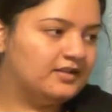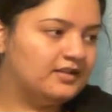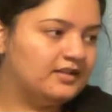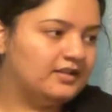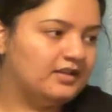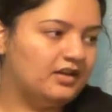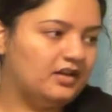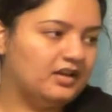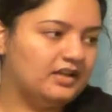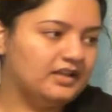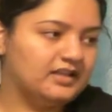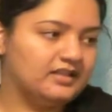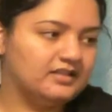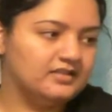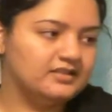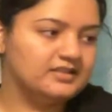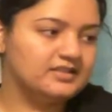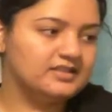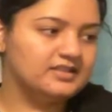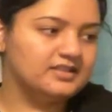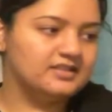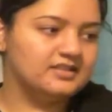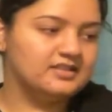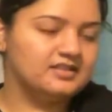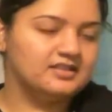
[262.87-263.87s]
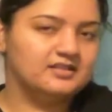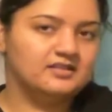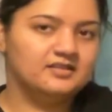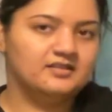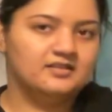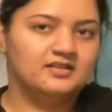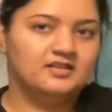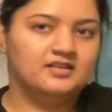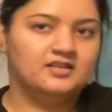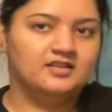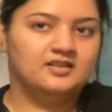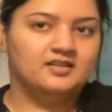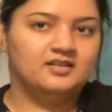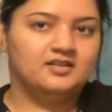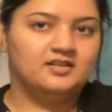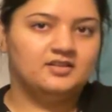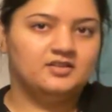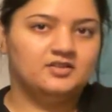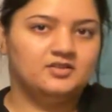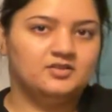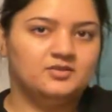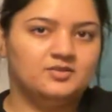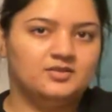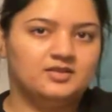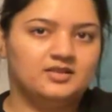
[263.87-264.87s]
audiences
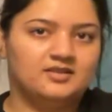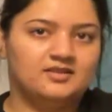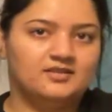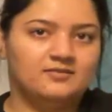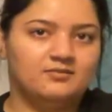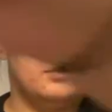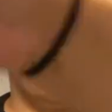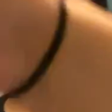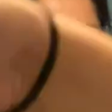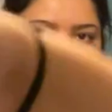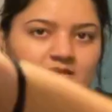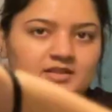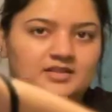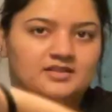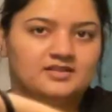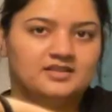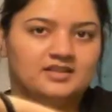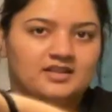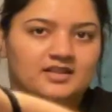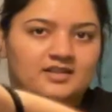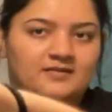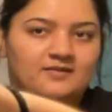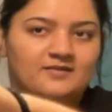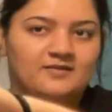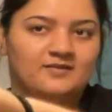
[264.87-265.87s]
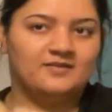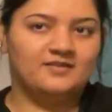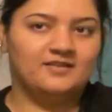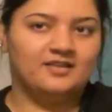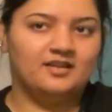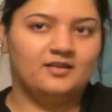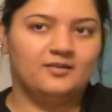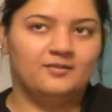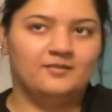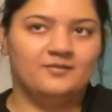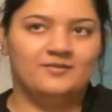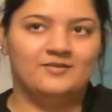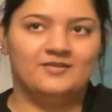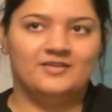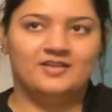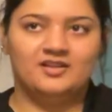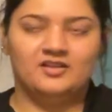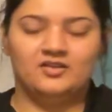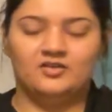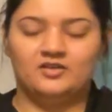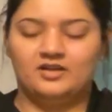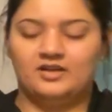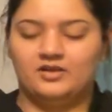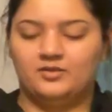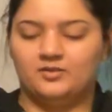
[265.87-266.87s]
do a peace sign? Yep.
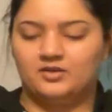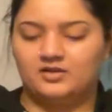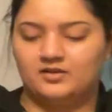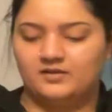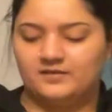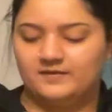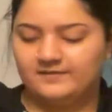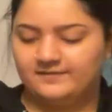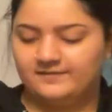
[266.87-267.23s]
Okay, we're good.